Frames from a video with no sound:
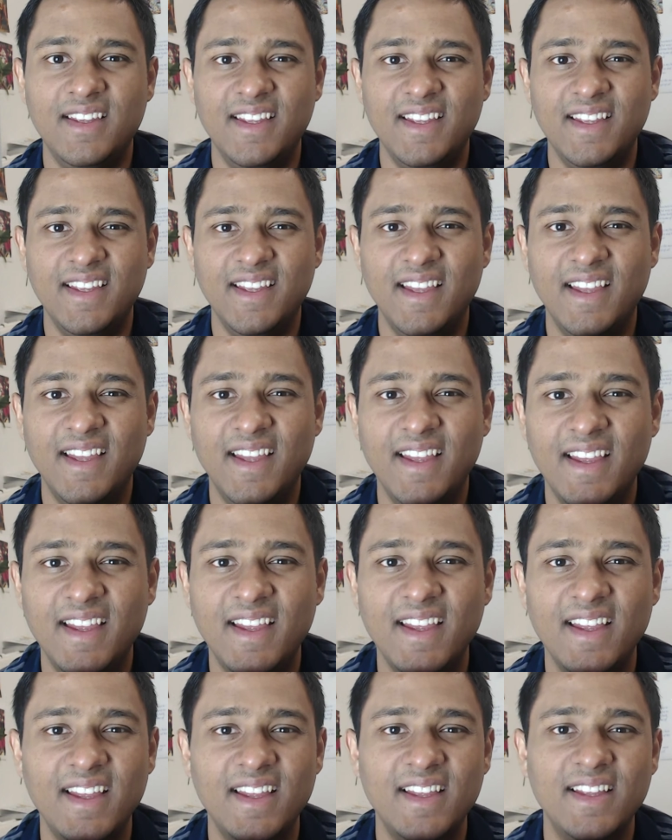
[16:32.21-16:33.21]

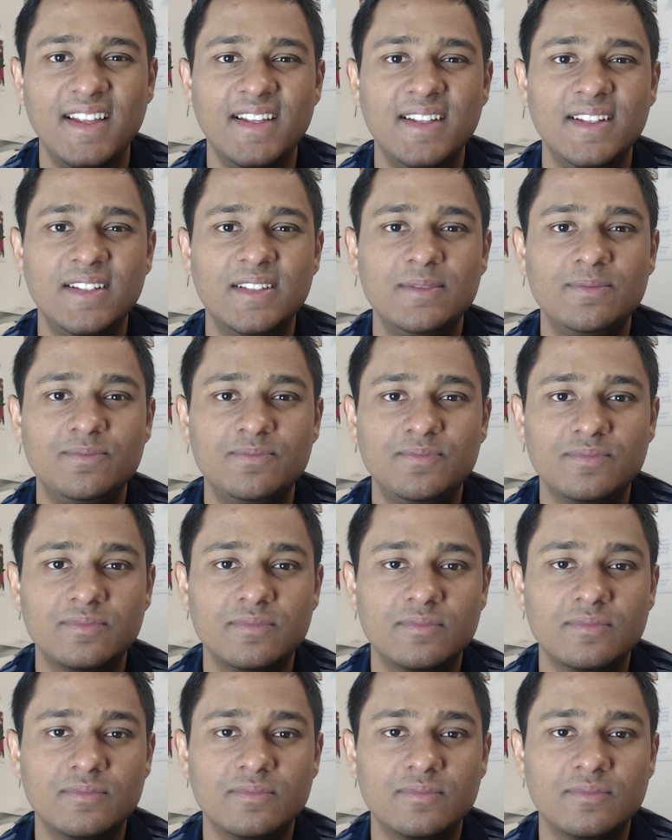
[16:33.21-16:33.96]
Nobody speaks.